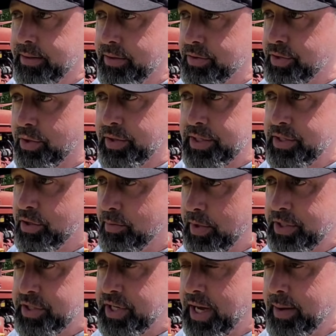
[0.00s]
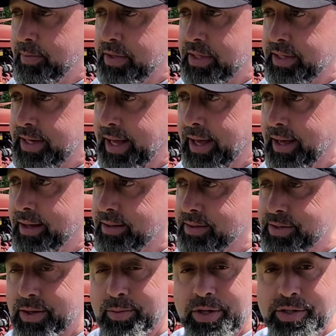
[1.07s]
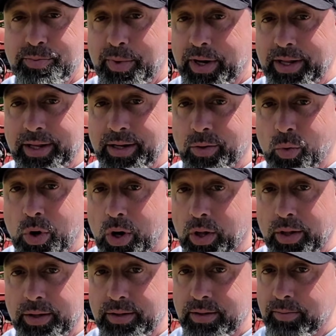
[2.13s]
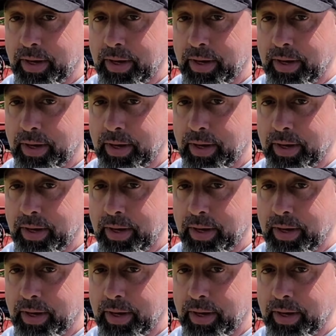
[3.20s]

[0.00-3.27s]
there's only so much time in the day and so much money in the wallet